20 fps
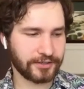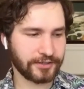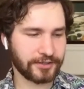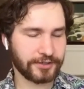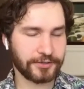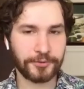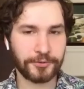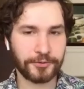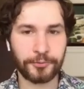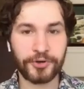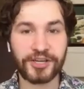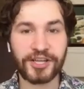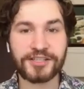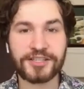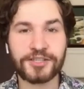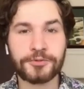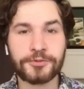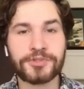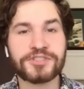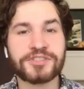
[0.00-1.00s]
what I
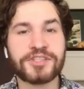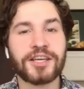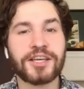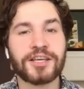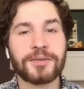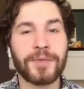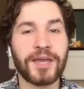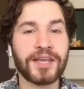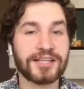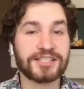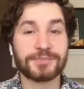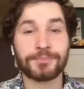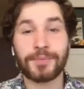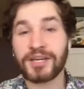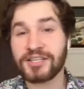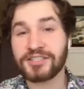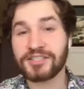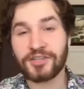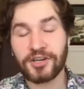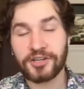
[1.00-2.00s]
did was like make as
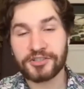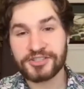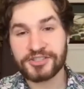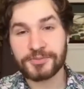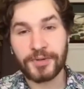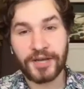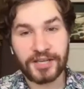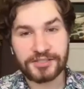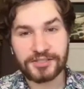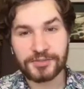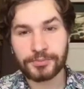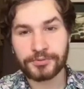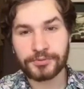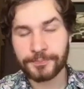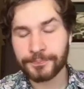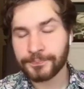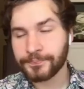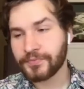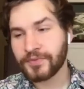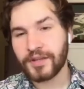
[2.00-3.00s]
many songs as
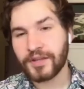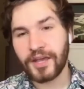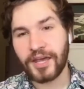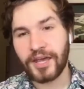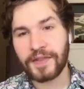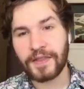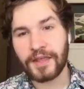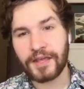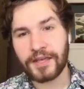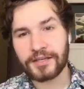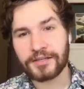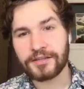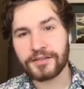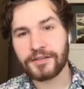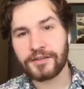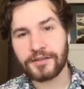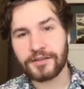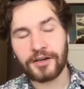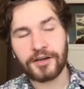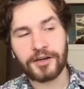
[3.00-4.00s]
possible, and then
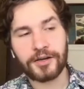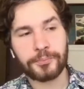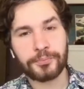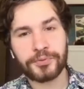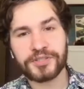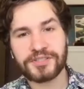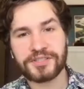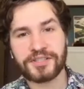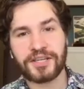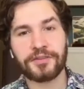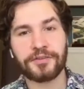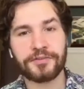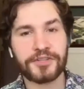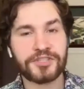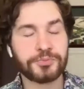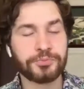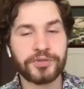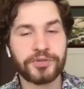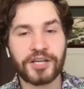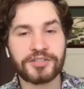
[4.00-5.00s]
put together
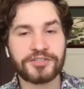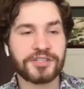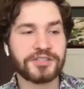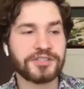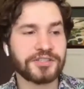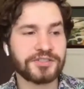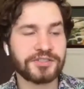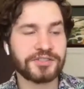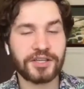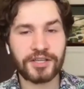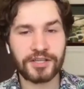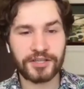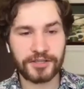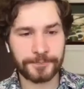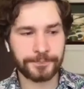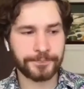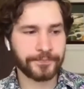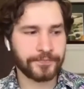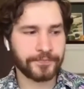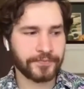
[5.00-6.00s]
this project as like
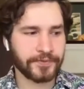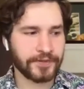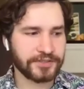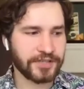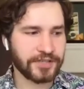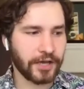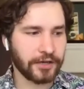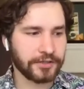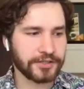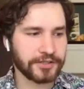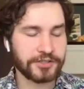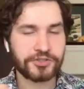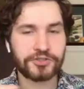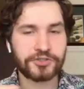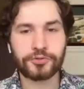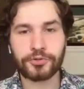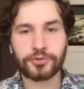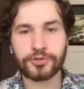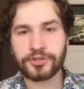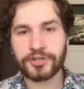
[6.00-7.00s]
telling a
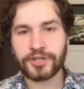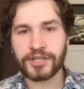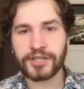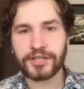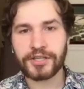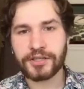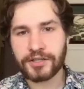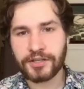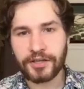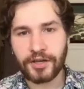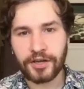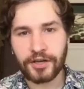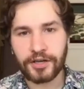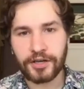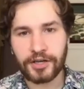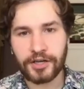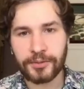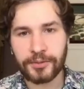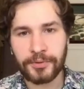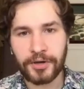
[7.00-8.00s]
story
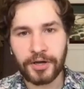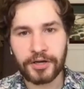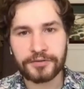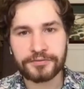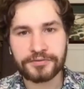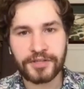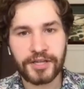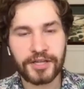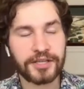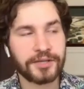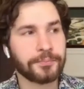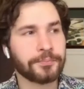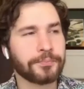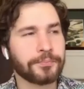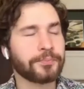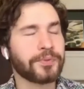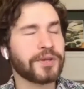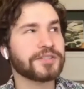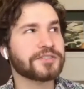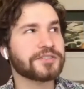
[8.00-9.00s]
of like
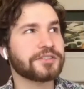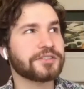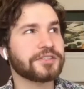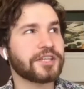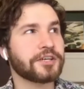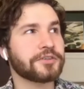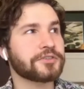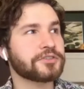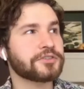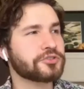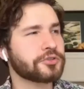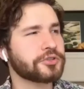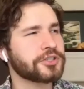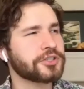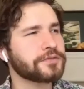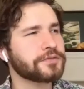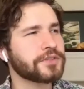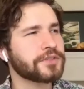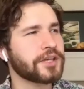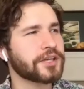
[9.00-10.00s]
basically telling the story
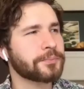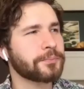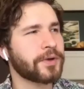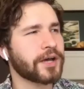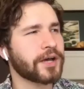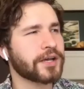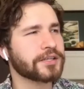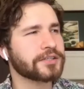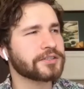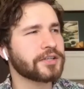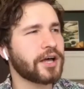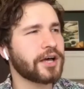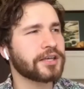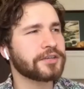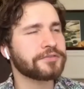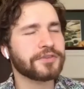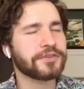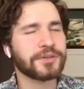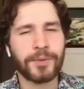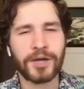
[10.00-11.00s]
of like my
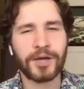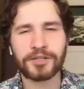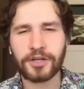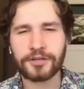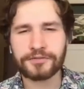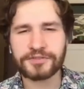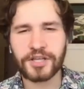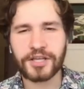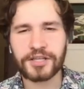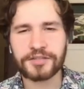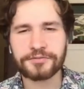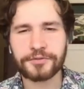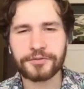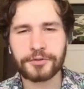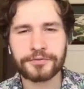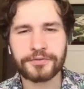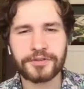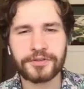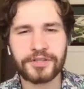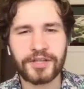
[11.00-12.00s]
life and my love life
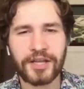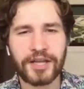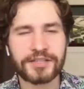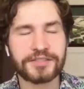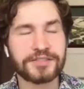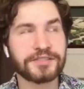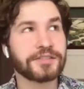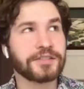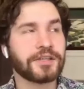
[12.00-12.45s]
over the last